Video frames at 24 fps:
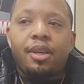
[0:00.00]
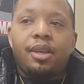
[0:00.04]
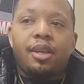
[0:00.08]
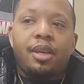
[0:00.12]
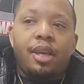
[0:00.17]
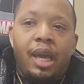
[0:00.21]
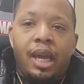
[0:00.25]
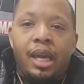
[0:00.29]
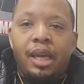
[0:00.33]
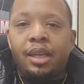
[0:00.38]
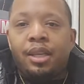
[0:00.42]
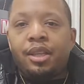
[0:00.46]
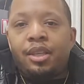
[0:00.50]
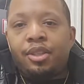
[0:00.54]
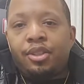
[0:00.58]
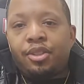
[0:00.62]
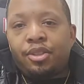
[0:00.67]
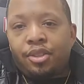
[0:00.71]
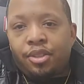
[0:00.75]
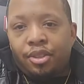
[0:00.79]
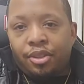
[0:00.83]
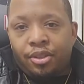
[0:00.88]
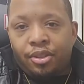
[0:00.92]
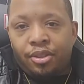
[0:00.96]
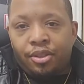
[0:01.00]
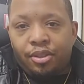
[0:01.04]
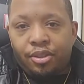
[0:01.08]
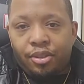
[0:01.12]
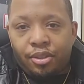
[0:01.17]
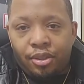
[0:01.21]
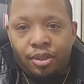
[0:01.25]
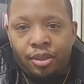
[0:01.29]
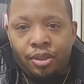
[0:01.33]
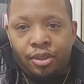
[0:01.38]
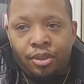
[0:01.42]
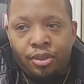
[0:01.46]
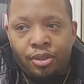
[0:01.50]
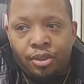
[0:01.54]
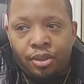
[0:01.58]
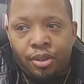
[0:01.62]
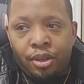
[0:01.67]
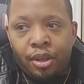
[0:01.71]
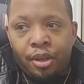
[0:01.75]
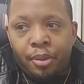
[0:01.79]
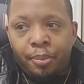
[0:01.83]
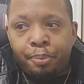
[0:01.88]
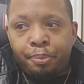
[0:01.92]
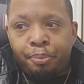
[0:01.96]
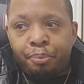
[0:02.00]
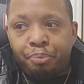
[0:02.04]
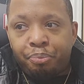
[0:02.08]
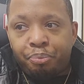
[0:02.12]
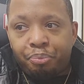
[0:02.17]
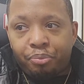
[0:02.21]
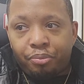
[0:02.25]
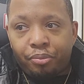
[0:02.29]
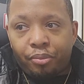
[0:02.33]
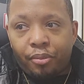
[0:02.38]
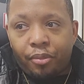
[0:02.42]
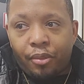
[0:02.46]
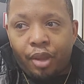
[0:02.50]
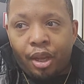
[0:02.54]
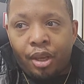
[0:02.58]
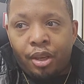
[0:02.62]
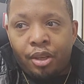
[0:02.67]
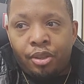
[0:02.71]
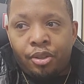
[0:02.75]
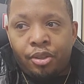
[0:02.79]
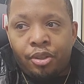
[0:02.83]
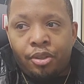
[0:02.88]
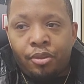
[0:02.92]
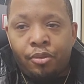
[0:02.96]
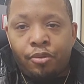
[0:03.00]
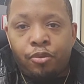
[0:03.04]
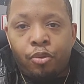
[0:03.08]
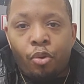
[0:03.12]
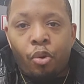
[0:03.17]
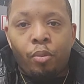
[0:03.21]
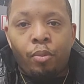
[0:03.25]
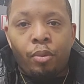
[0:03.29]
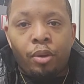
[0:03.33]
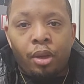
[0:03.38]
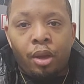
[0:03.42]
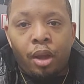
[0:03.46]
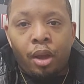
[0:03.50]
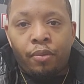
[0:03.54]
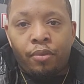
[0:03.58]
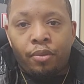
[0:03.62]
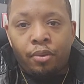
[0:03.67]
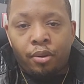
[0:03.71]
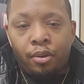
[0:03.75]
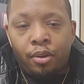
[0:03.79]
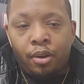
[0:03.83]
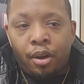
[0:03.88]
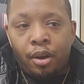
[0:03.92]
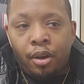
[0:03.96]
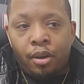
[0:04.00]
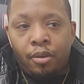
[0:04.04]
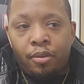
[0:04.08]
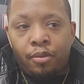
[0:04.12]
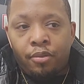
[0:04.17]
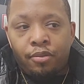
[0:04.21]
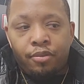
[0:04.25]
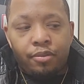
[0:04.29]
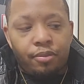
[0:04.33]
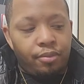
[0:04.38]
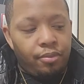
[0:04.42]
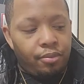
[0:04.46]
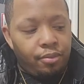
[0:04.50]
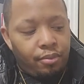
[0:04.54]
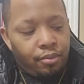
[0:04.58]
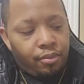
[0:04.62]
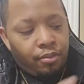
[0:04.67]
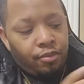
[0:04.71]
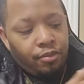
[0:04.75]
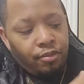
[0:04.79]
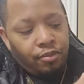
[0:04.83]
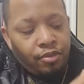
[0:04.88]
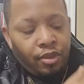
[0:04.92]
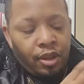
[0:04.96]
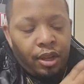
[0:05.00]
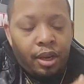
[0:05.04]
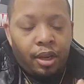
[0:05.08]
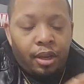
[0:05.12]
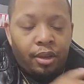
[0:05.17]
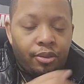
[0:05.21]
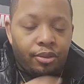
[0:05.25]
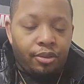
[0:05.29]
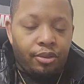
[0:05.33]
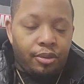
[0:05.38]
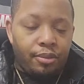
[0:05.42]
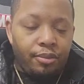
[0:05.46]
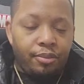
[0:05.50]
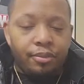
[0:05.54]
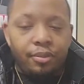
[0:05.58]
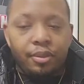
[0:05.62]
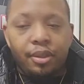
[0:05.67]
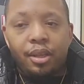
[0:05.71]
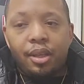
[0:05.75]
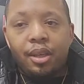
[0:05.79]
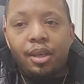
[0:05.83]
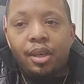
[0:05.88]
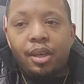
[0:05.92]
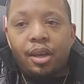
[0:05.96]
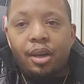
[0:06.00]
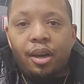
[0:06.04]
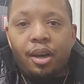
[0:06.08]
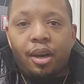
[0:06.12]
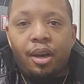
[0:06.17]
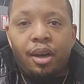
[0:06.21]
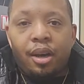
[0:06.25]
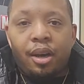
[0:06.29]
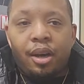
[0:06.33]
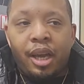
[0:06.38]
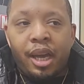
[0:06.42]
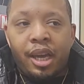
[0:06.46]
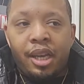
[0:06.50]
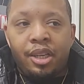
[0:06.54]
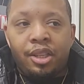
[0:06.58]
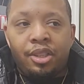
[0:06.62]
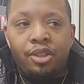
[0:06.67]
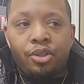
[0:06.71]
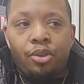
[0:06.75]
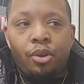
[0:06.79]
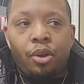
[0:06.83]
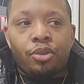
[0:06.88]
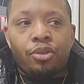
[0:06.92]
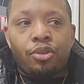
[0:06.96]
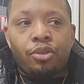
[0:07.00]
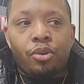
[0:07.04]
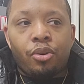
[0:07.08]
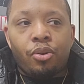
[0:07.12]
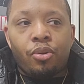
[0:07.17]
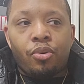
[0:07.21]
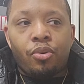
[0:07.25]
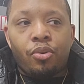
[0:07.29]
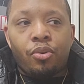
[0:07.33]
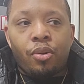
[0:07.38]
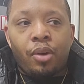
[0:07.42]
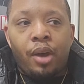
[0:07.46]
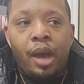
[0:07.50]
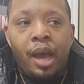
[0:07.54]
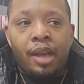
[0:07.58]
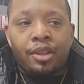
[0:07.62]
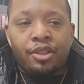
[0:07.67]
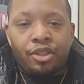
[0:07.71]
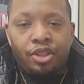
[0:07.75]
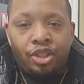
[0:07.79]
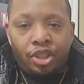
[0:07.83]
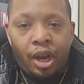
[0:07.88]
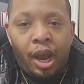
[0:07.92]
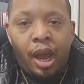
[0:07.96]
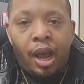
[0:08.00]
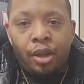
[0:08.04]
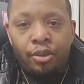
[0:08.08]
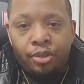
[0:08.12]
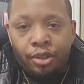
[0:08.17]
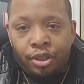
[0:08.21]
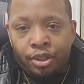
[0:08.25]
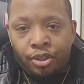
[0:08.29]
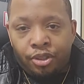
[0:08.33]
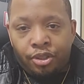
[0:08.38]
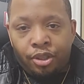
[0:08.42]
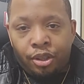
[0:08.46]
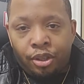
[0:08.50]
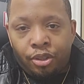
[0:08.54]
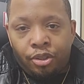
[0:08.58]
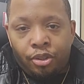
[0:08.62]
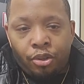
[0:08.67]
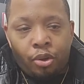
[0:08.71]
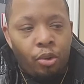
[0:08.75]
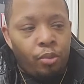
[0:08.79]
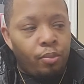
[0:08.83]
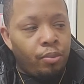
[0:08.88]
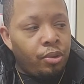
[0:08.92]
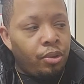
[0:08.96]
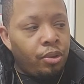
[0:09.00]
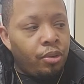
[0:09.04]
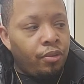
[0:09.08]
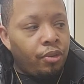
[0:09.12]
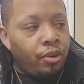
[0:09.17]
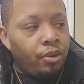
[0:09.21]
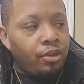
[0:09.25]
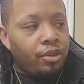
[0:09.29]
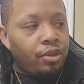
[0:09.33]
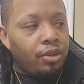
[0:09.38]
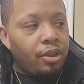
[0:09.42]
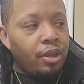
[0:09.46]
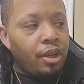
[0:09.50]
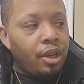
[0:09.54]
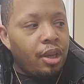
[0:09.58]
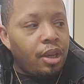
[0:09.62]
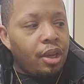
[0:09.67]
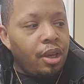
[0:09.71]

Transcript: Hades is is um is the former lover of Van Helsing. Uh, Hades also has a child in the Zenescope universe.